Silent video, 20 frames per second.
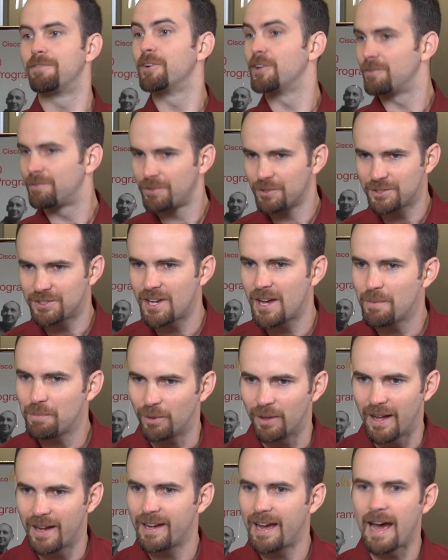For
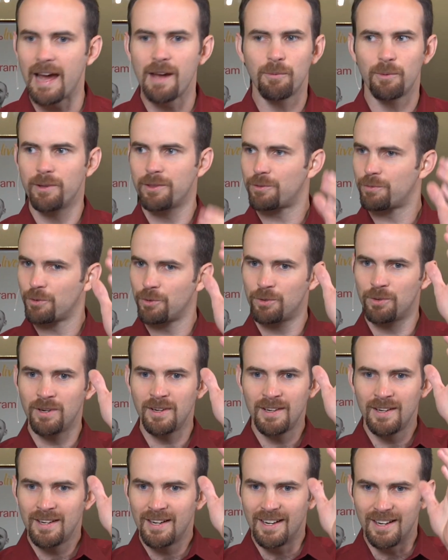example, I went through
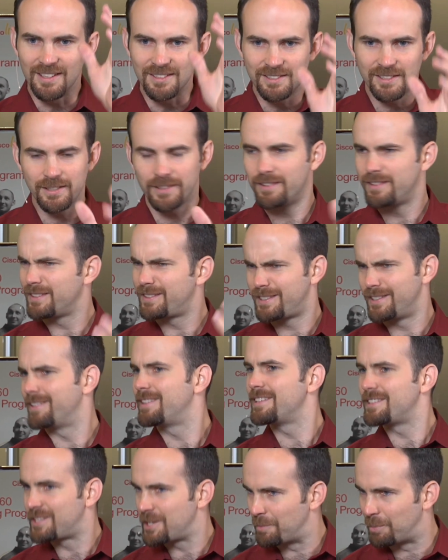
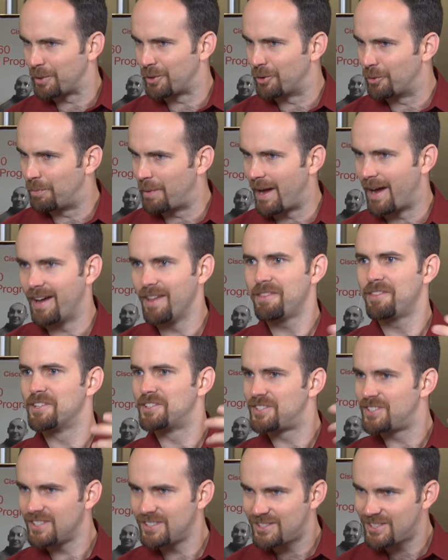the typical path, the
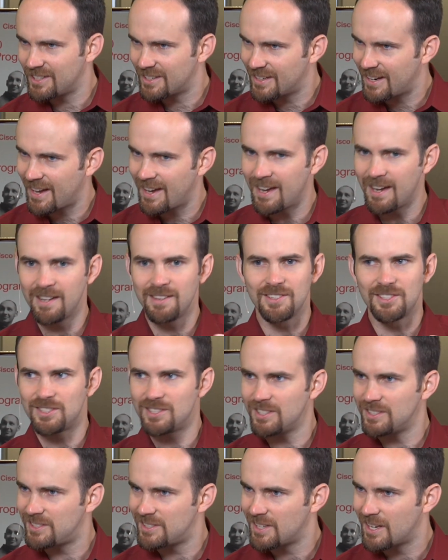CCNA, the
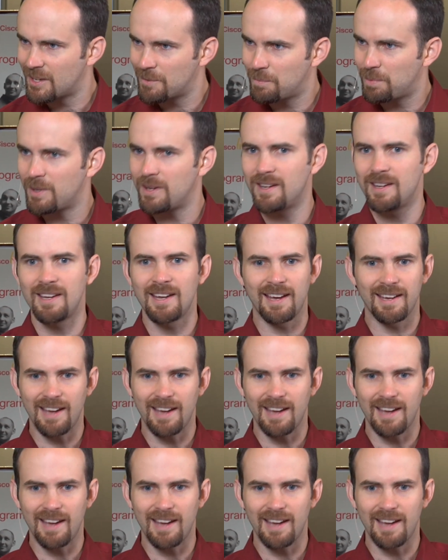CCNP.